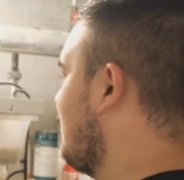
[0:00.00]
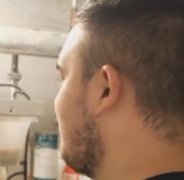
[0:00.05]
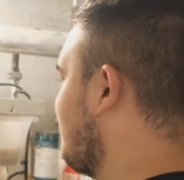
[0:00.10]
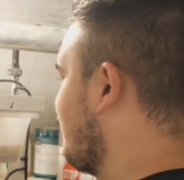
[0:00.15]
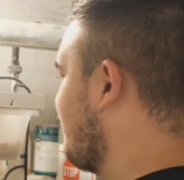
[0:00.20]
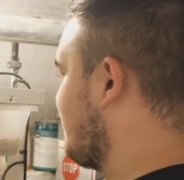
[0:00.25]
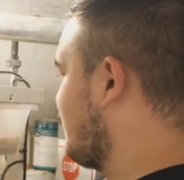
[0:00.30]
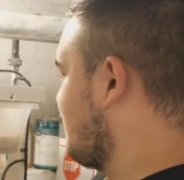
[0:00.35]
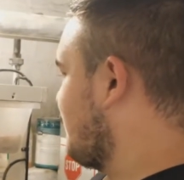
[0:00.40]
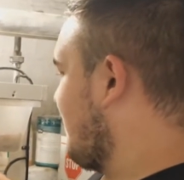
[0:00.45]

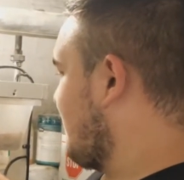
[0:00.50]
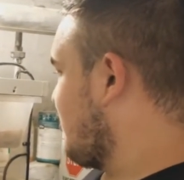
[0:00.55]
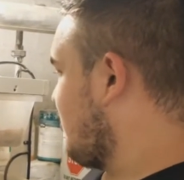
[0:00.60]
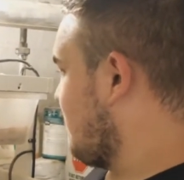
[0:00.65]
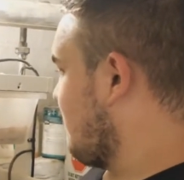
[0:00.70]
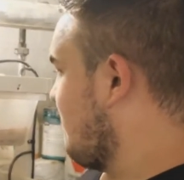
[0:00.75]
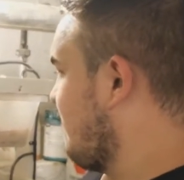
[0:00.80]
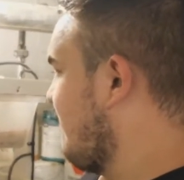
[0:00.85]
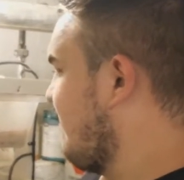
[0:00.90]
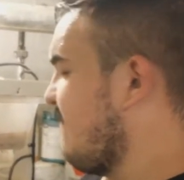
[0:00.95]
We just make sure
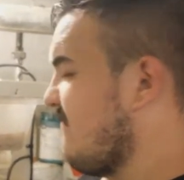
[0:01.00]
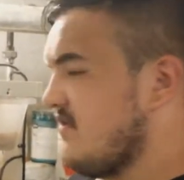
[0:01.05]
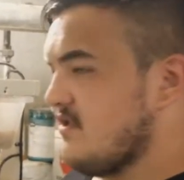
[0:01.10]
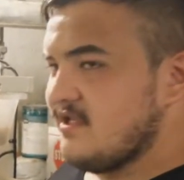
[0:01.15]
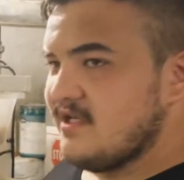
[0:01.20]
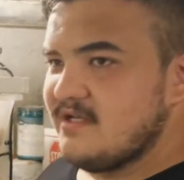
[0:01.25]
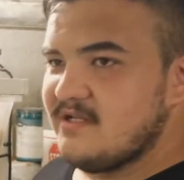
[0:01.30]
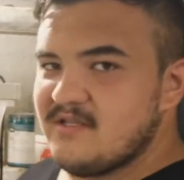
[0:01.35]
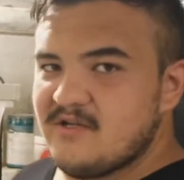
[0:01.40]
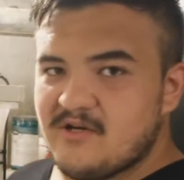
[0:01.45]
we refill
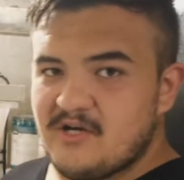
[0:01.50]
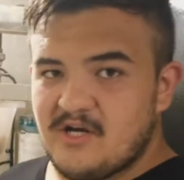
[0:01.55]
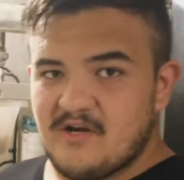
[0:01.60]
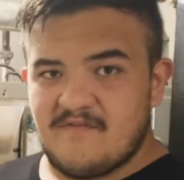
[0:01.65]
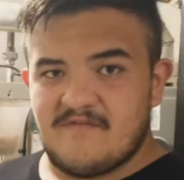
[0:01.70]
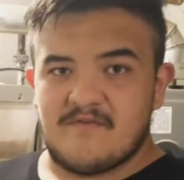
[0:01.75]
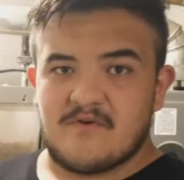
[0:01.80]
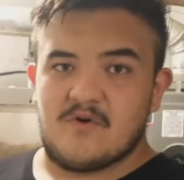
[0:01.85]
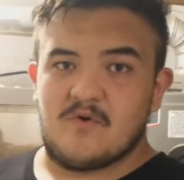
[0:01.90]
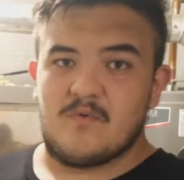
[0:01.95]
it, and they're good
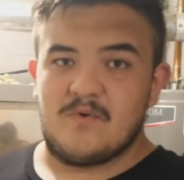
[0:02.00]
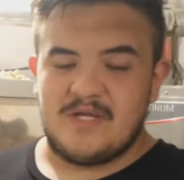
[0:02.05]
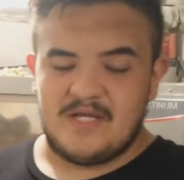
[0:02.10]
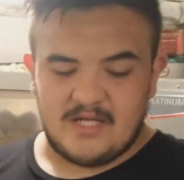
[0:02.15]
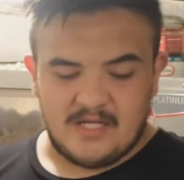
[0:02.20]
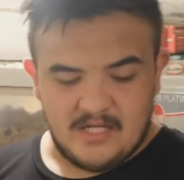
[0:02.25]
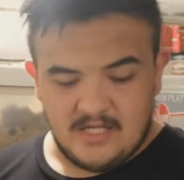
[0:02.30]
for a week.